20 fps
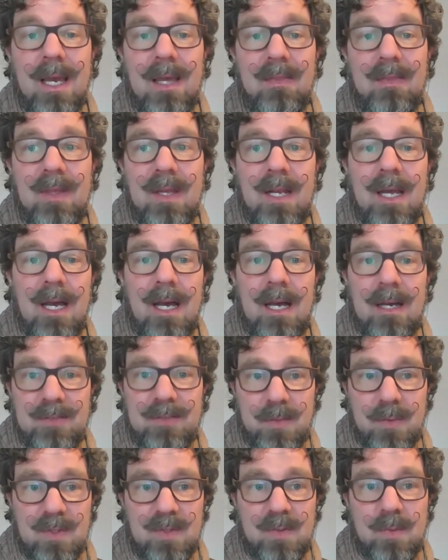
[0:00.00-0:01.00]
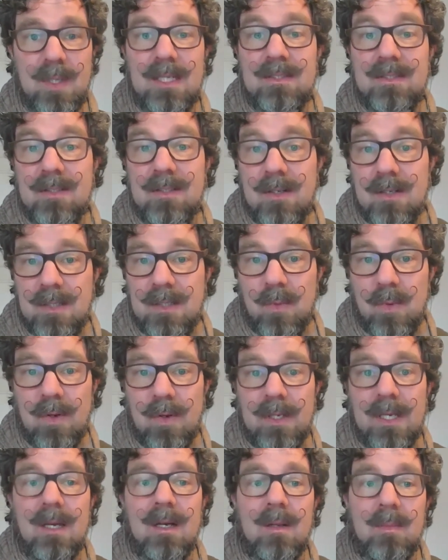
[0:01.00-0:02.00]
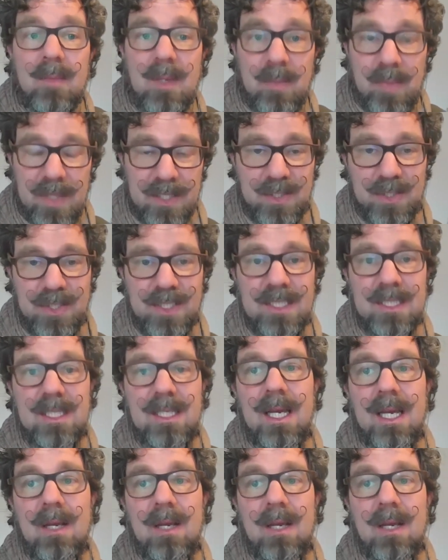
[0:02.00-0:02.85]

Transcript: and then afterwards, when I started working on my PhD